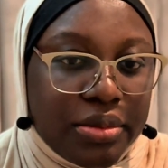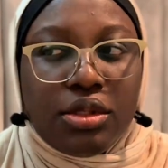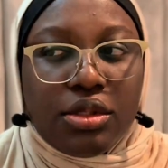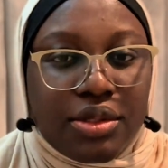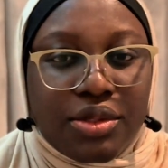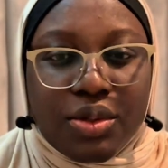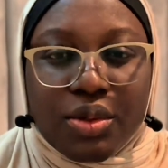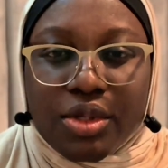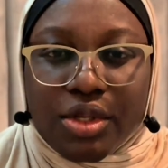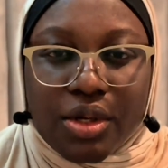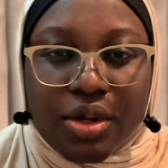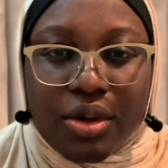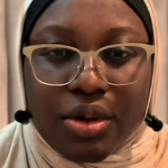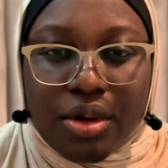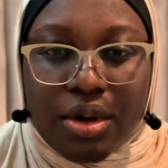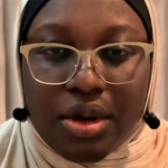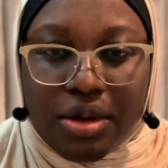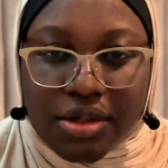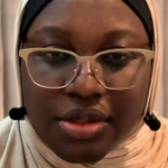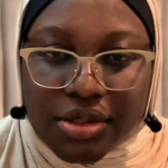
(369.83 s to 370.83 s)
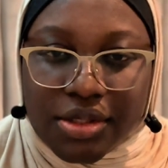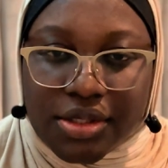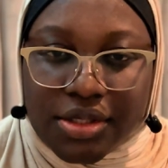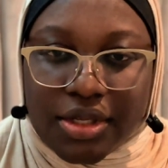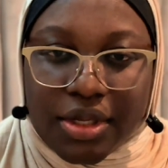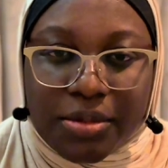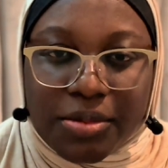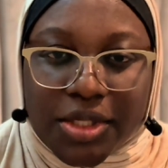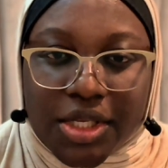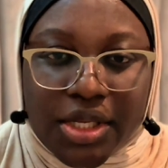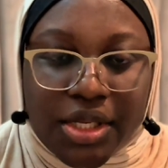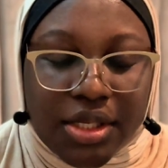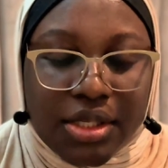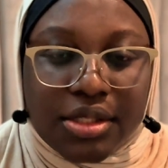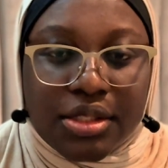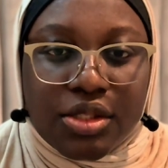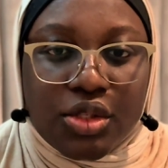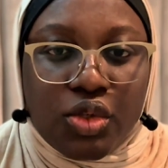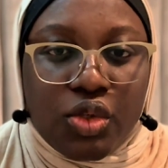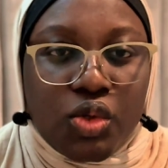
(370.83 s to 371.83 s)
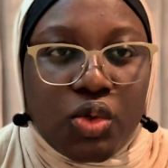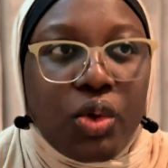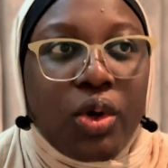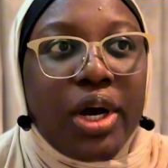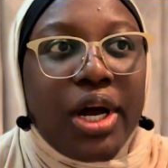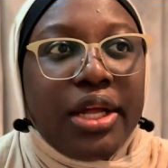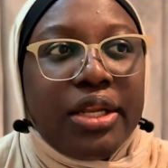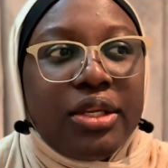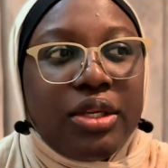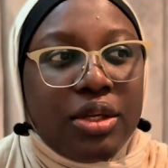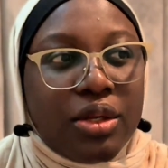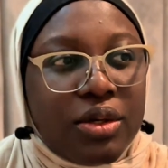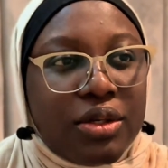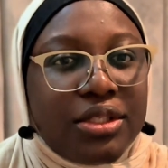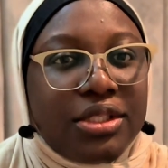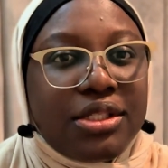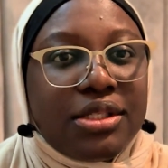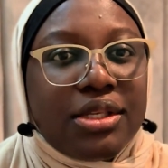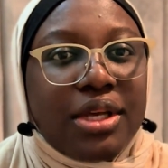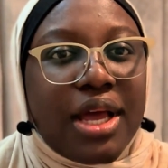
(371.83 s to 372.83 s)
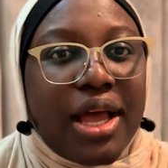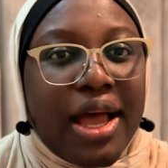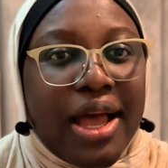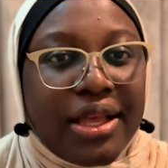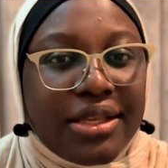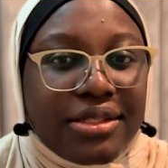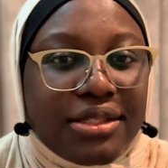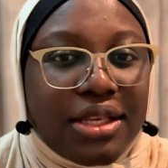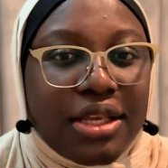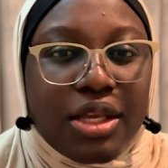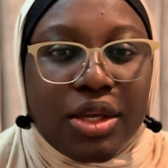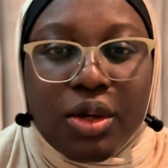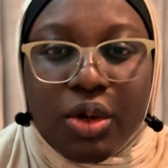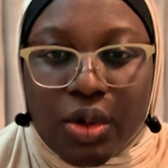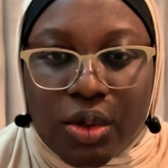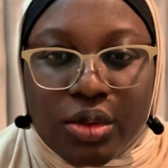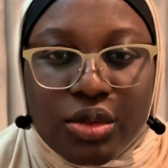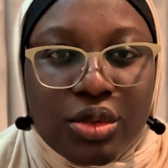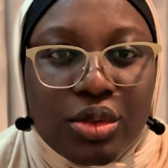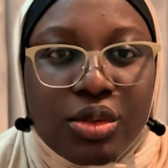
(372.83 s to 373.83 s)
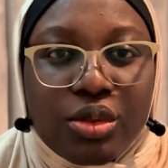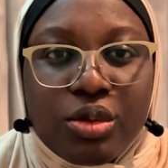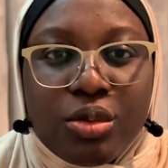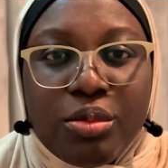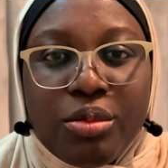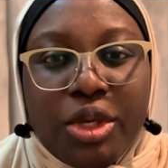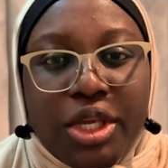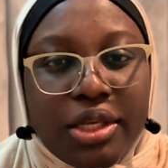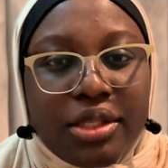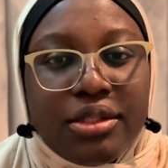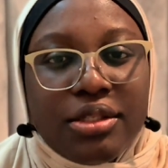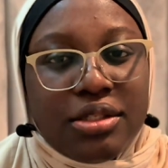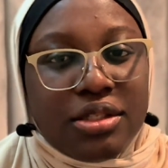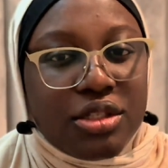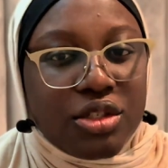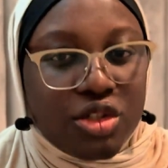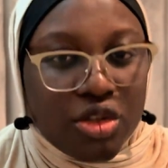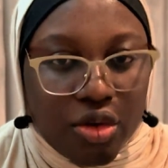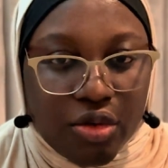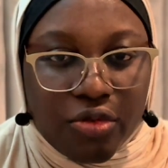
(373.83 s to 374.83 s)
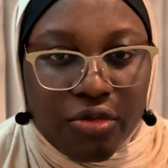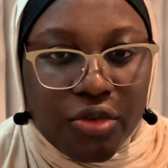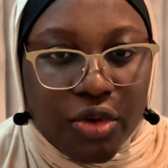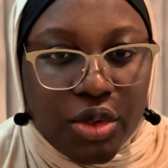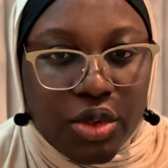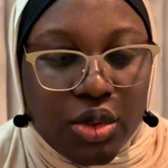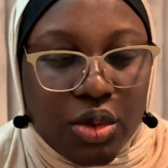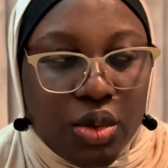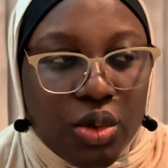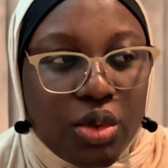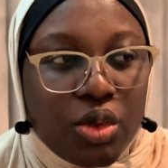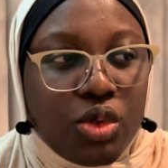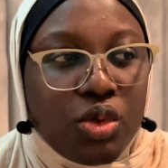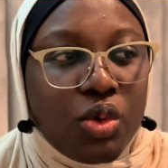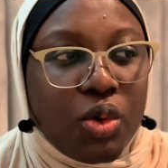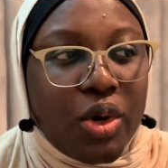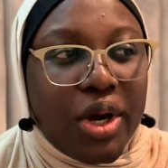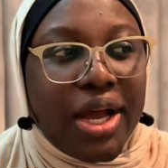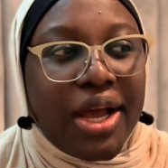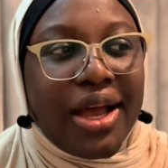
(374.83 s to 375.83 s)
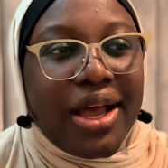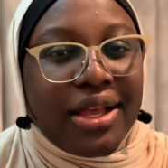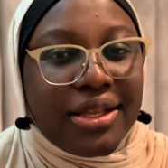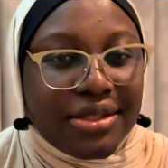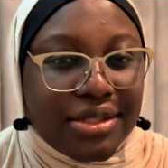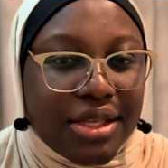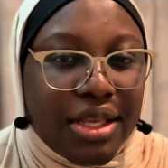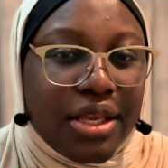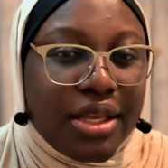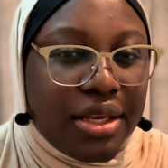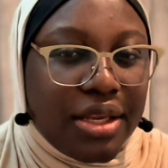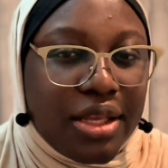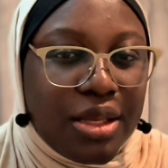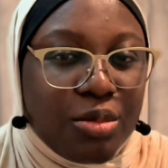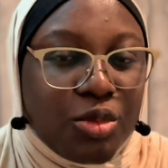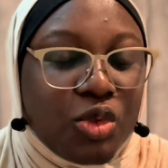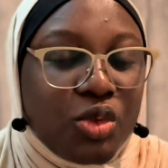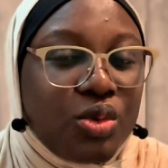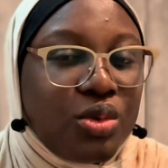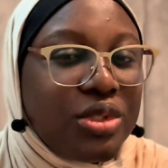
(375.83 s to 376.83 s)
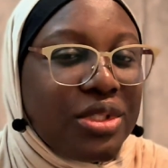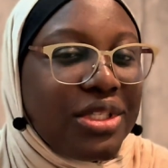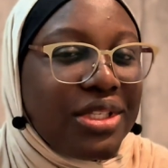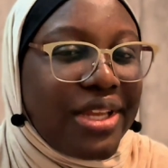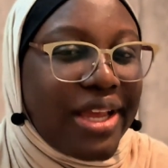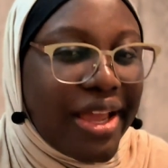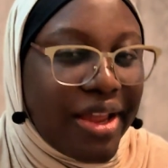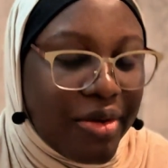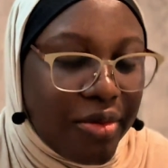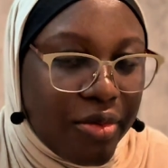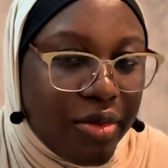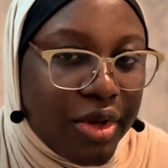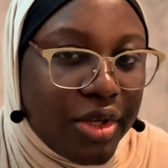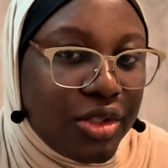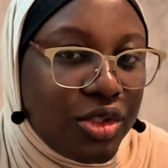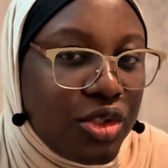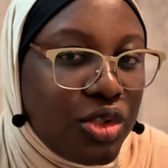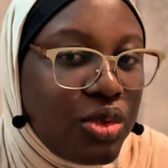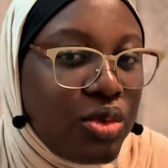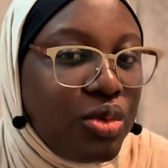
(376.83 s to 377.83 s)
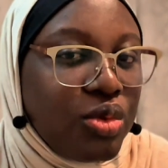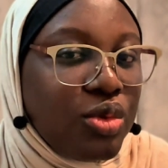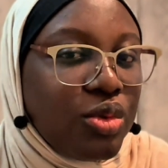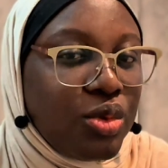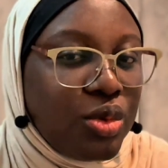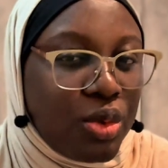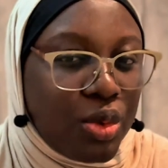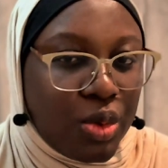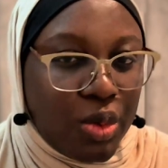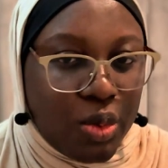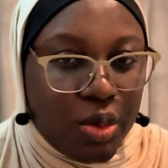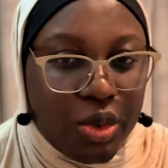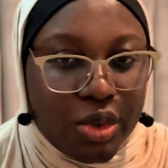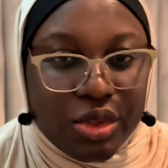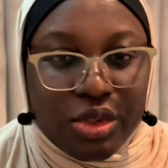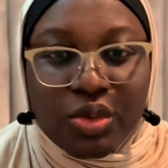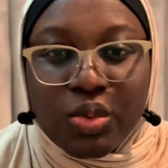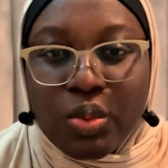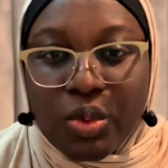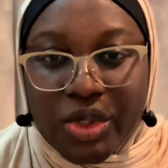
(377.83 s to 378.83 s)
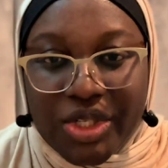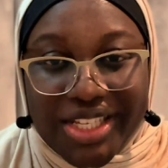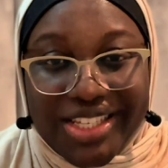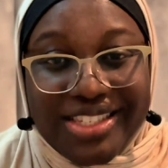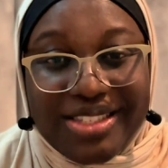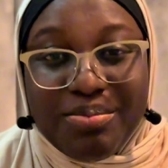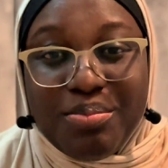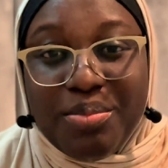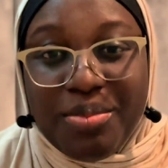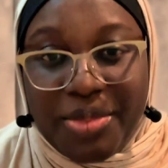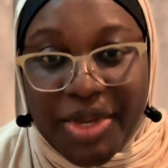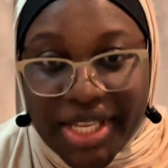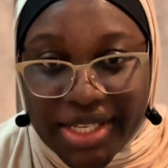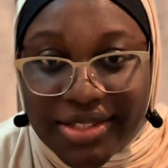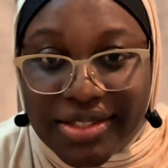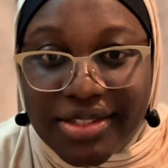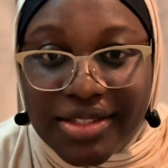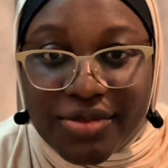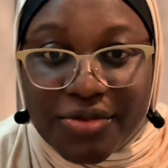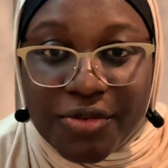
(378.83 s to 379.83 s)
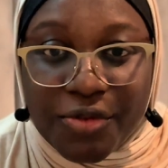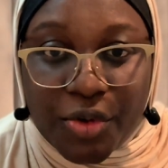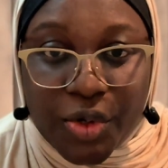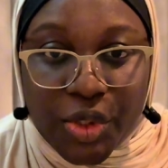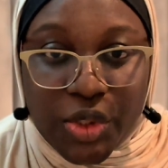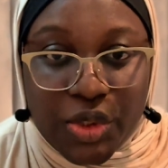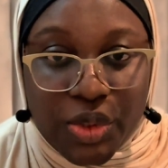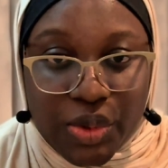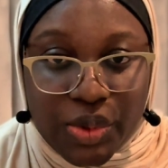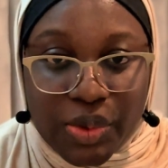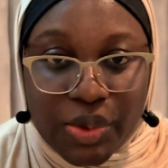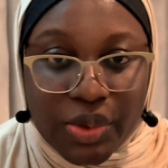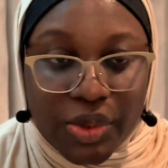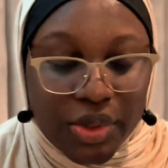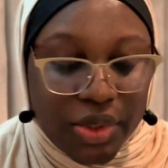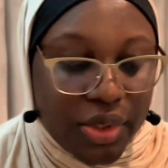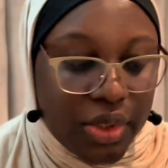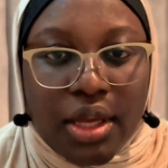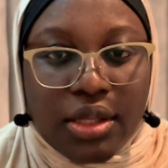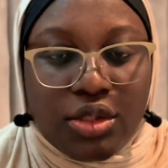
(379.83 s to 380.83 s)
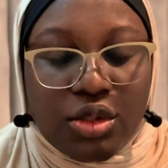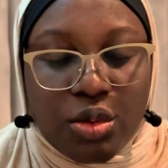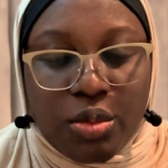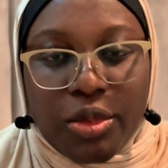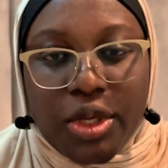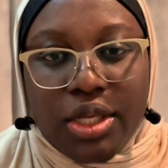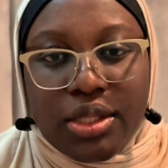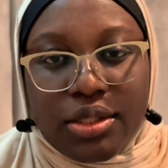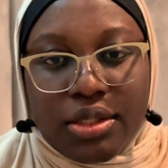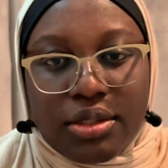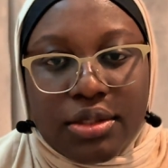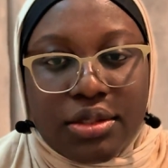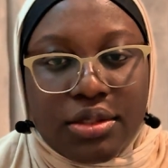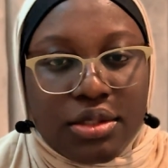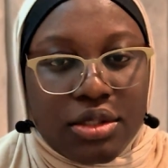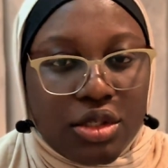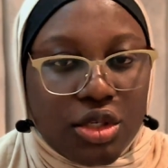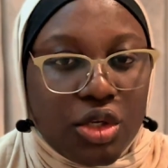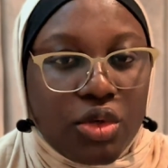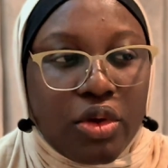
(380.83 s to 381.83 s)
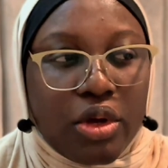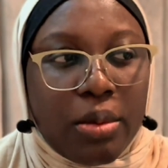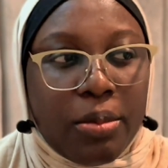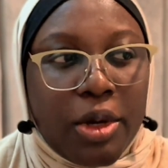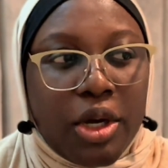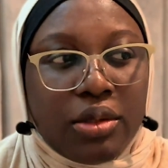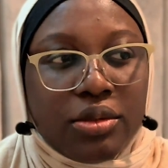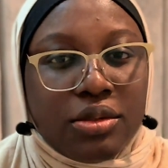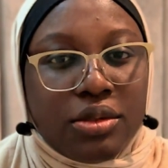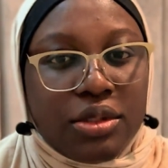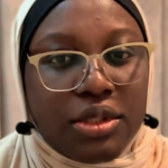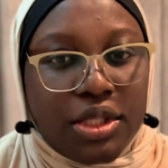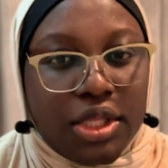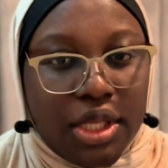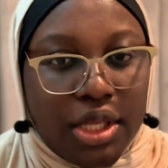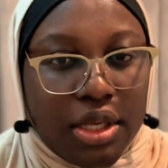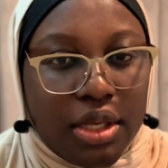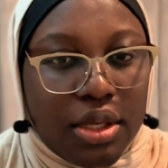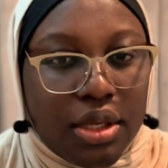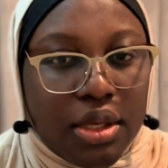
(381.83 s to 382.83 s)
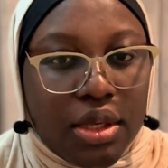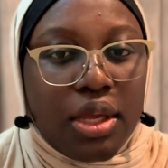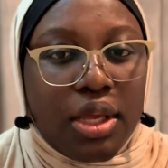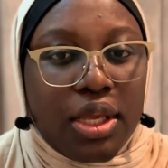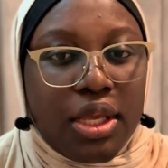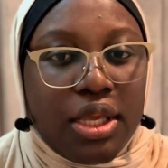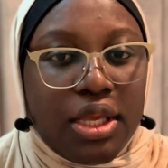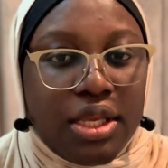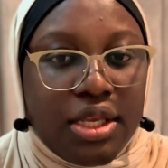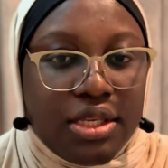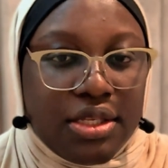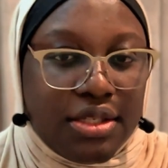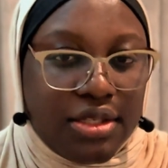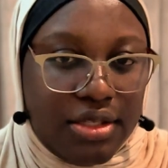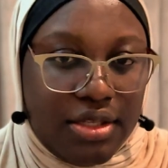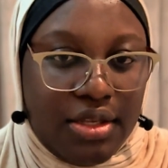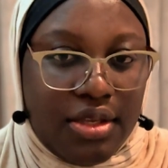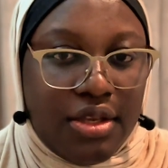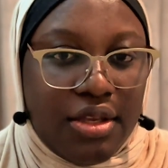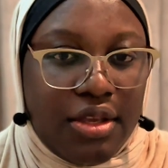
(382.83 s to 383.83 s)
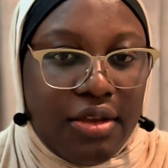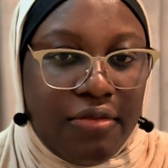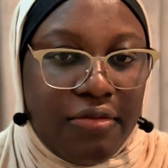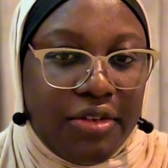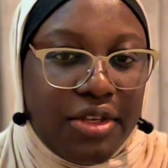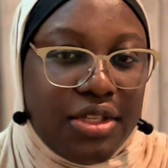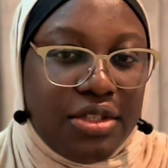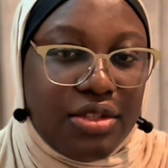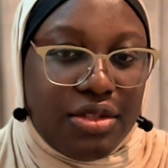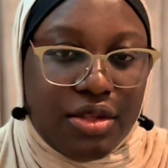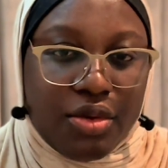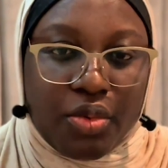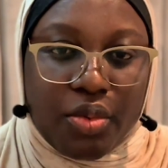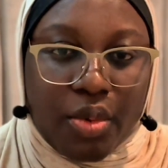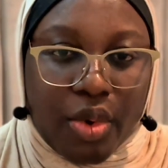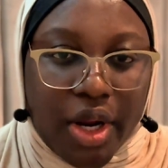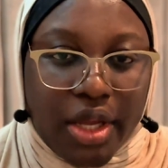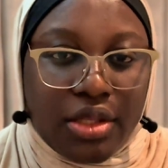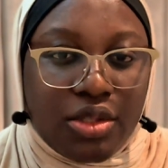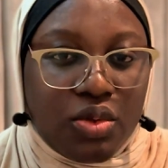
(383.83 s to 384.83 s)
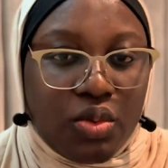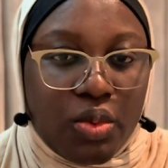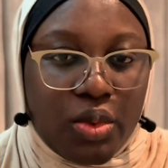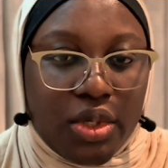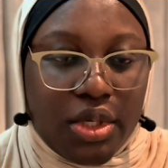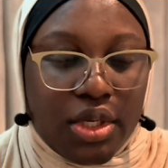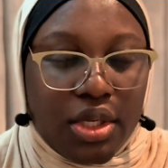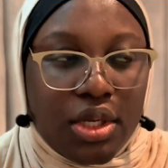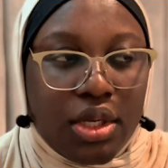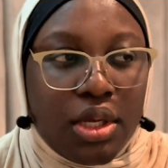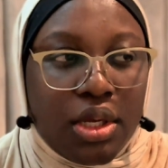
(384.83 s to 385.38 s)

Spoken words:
So the concept is you are not asking God to make decision for you. You are asking him to direct you towards what is best for you. And to make the decision you're about to take easy if it is the right one.